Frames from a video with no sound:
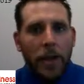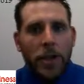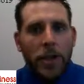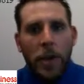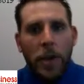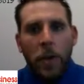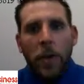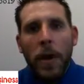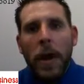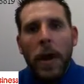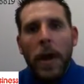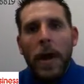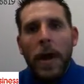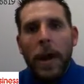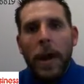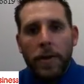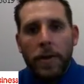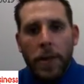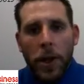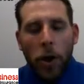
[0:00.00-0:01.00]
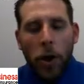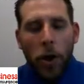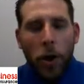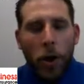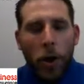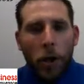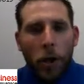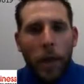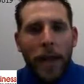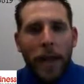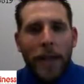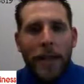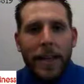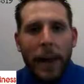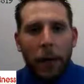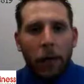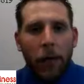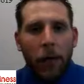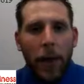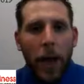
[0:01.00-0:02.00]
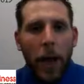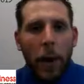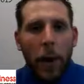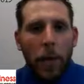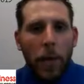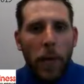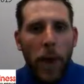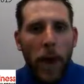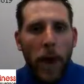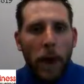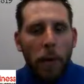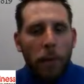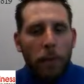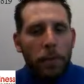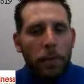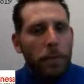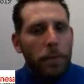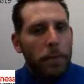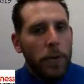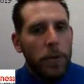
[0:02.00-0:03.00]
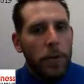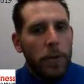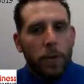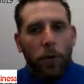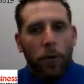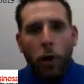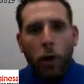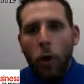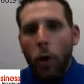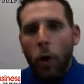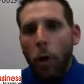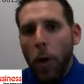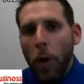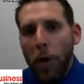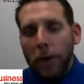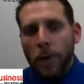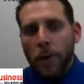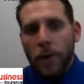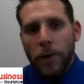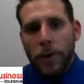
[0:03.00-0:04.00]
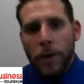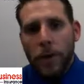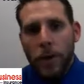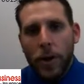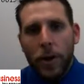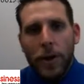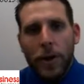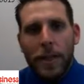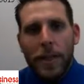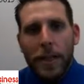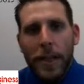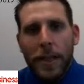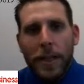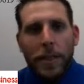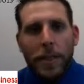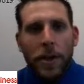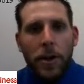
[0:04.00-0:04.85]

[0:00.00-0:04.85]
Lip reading: So give us a call. We can definitely help you out for all of your insurance needs.